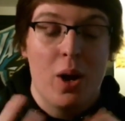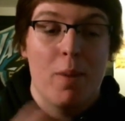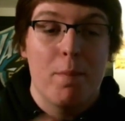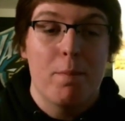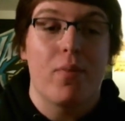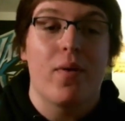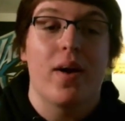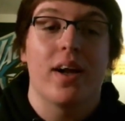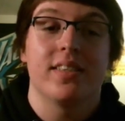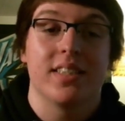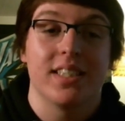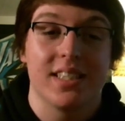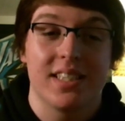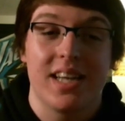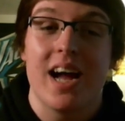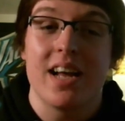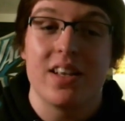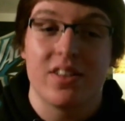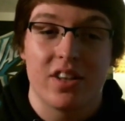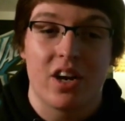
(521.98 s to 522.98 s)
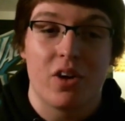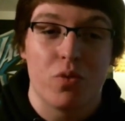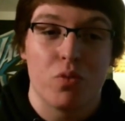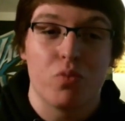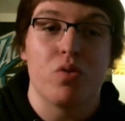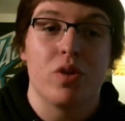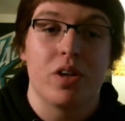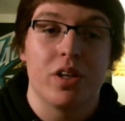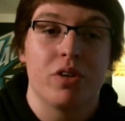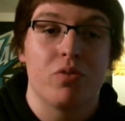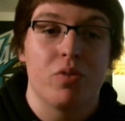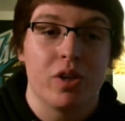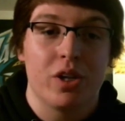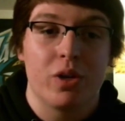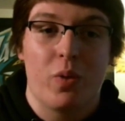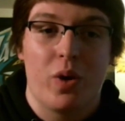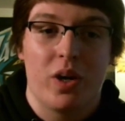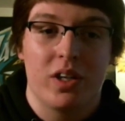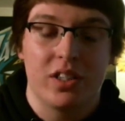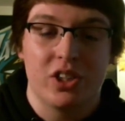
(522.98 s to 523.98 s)
pressing guys that I really,
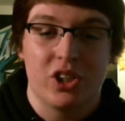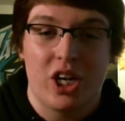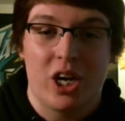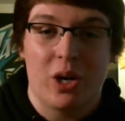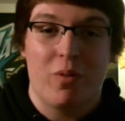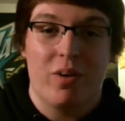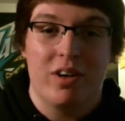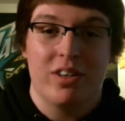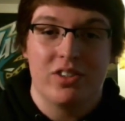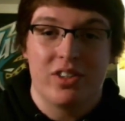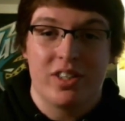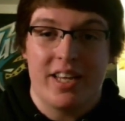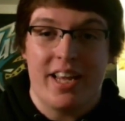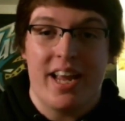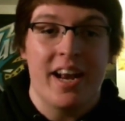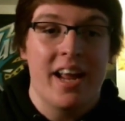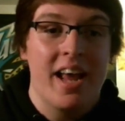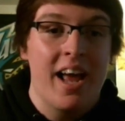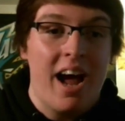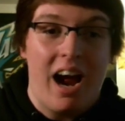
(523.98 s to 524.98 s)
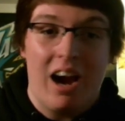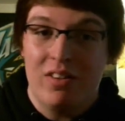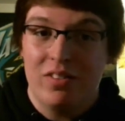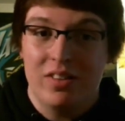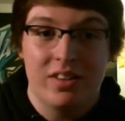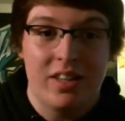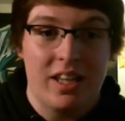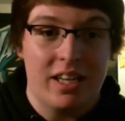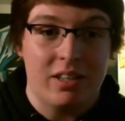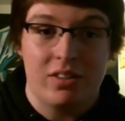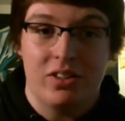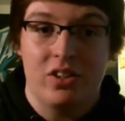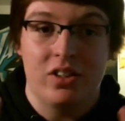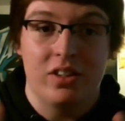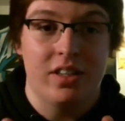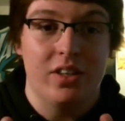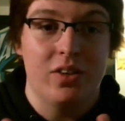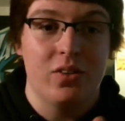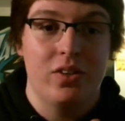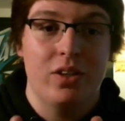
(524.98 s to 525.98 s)
really wanted the Jaguars to get. I
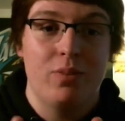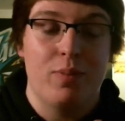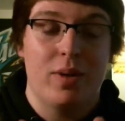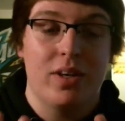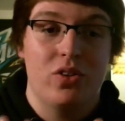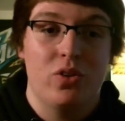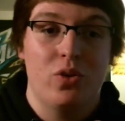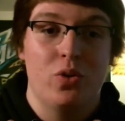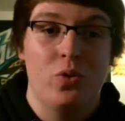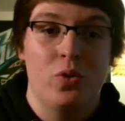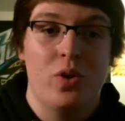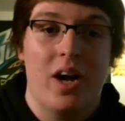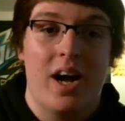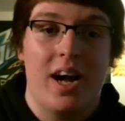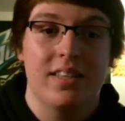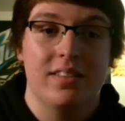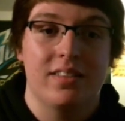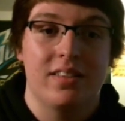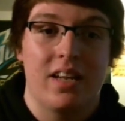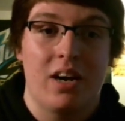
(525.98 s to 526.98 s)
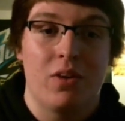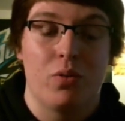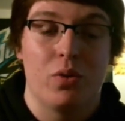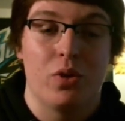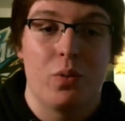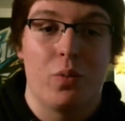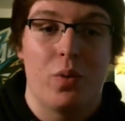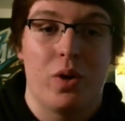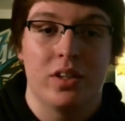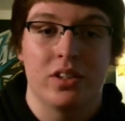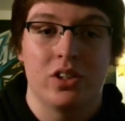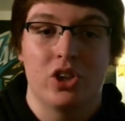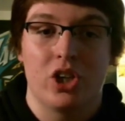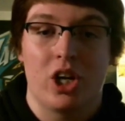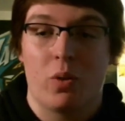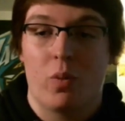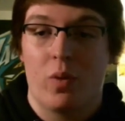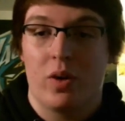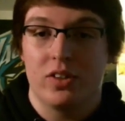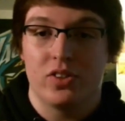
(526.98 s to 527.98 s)
like literally my 2 guys that I really wanted the
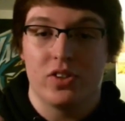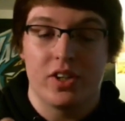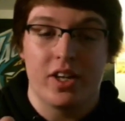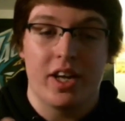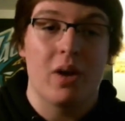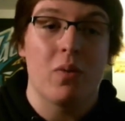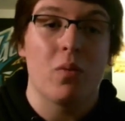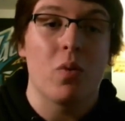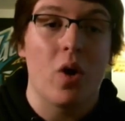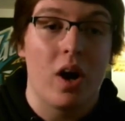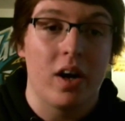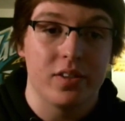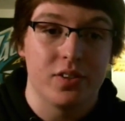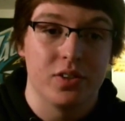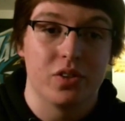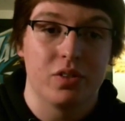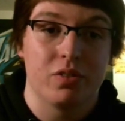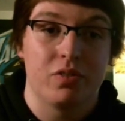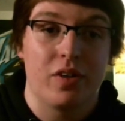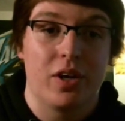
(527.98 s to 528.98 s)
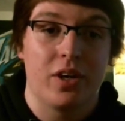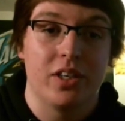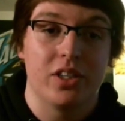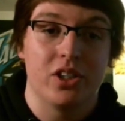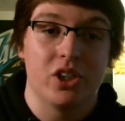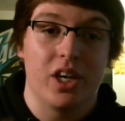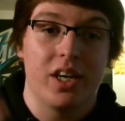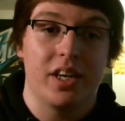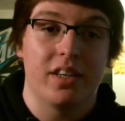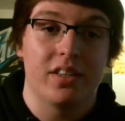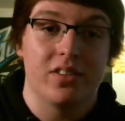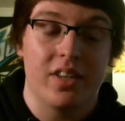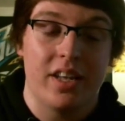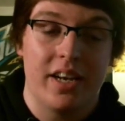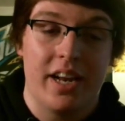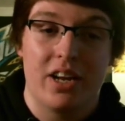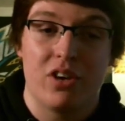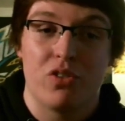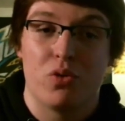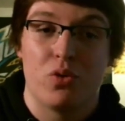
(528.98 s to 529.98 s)
Jaguars to get were Austin Safarian Jenkins
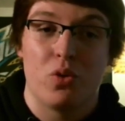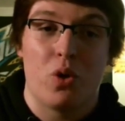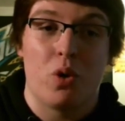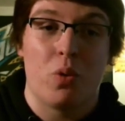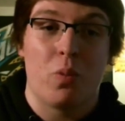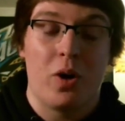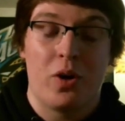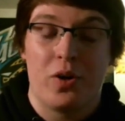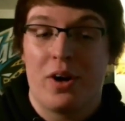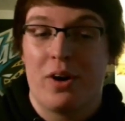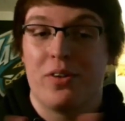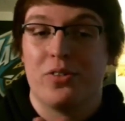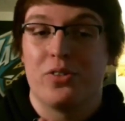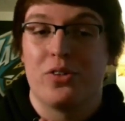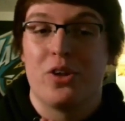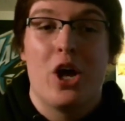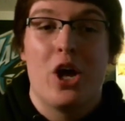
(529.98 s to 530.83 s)
and Andrew Norwell, and I was